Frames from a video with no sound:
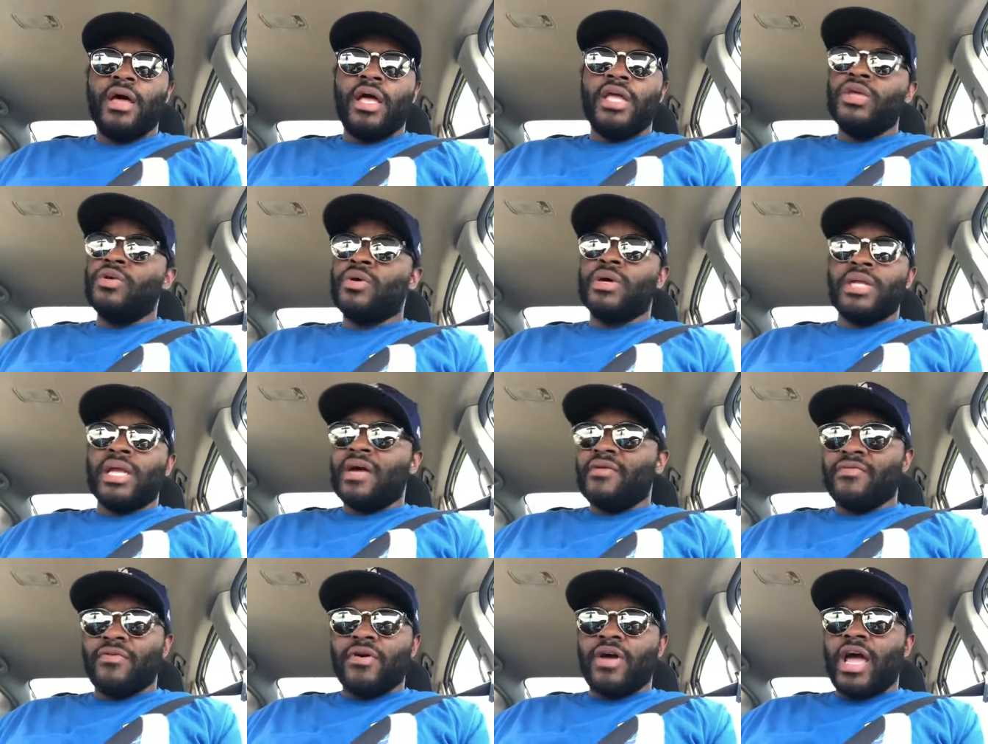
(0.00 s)
you can
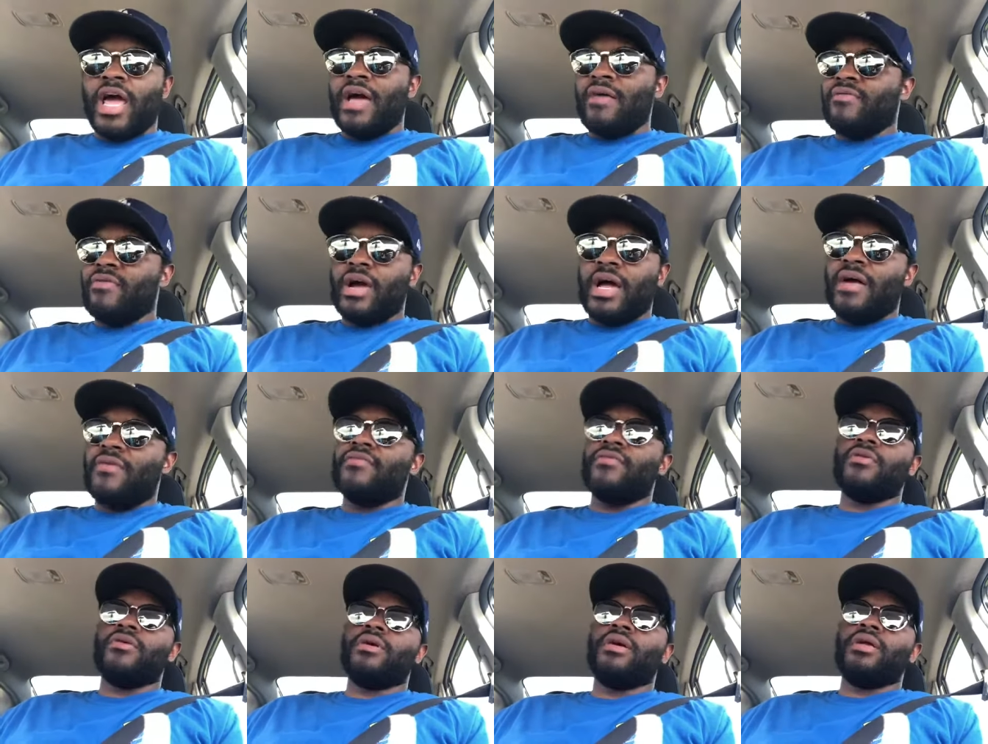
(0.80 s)
never ever
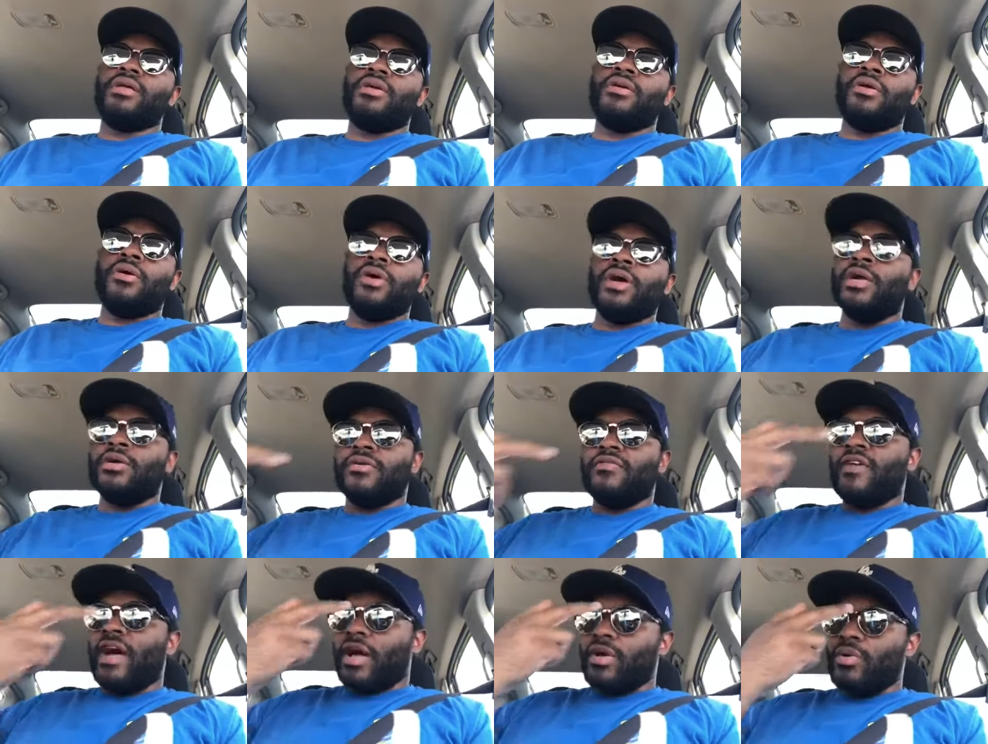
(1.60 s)
ever you know
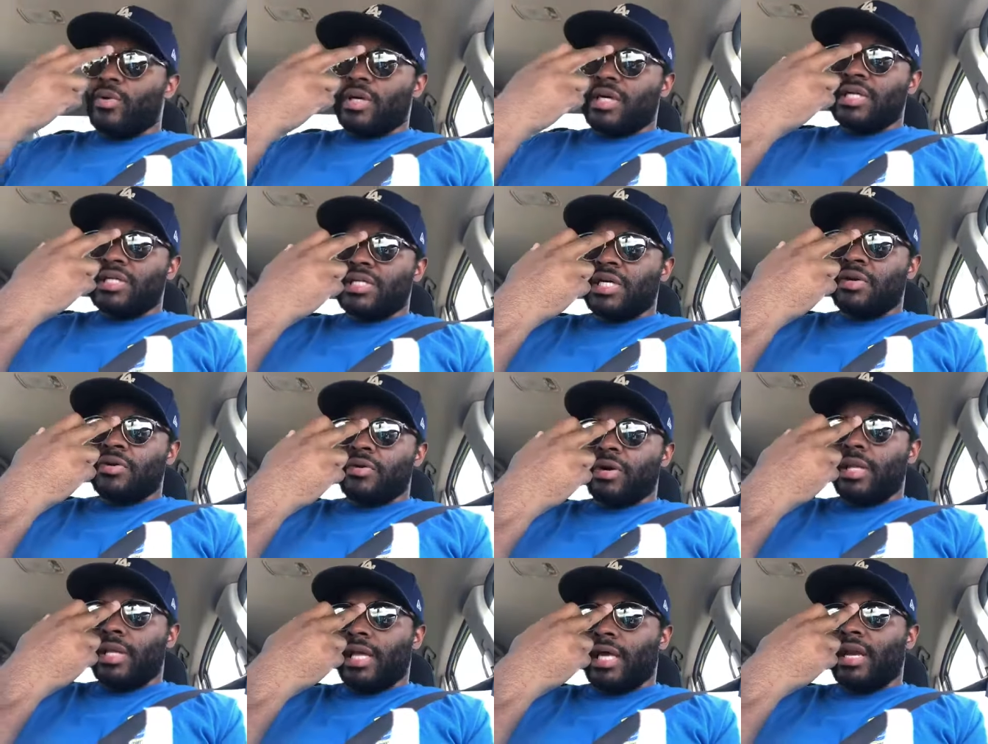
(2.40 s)
undervalue a good center
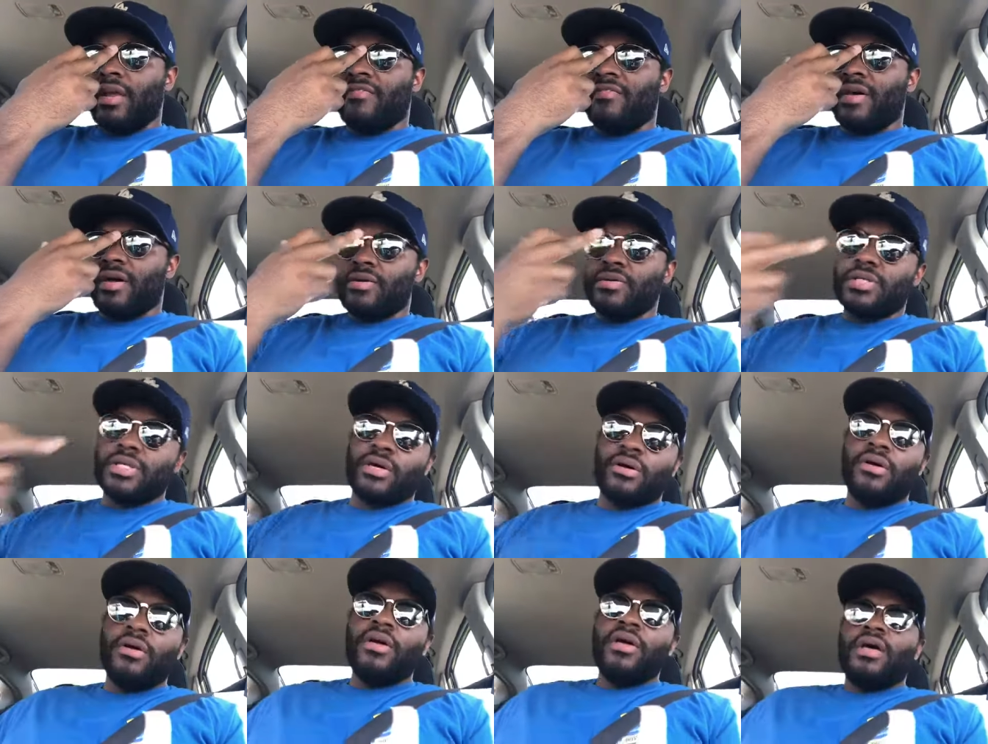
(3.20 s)
in the NFL
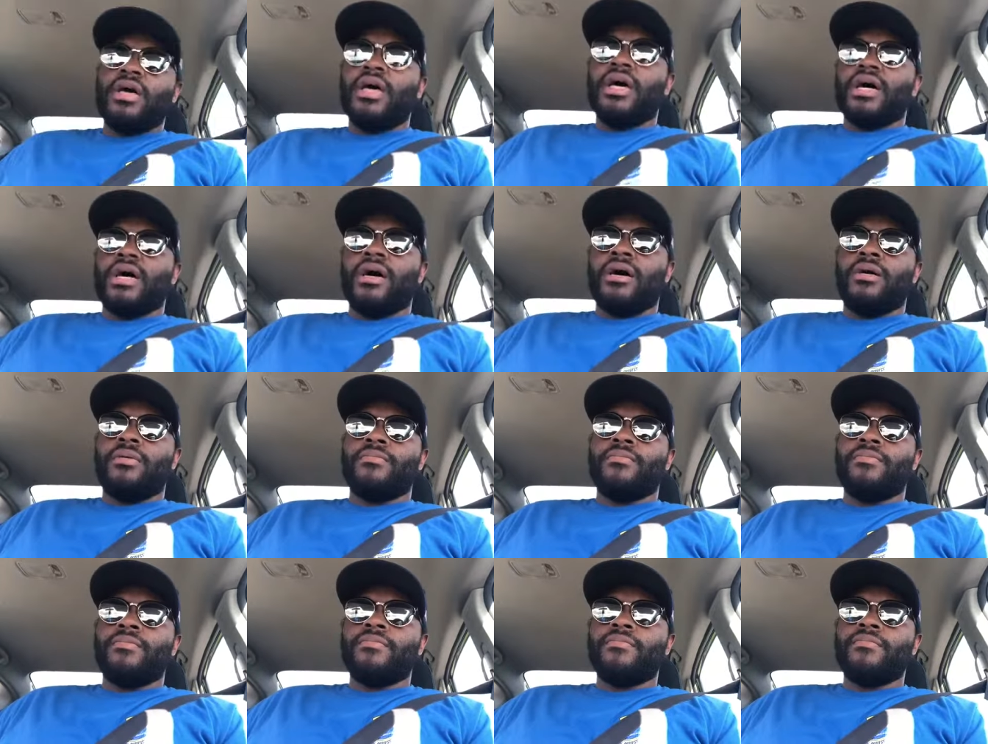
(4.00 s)
so um,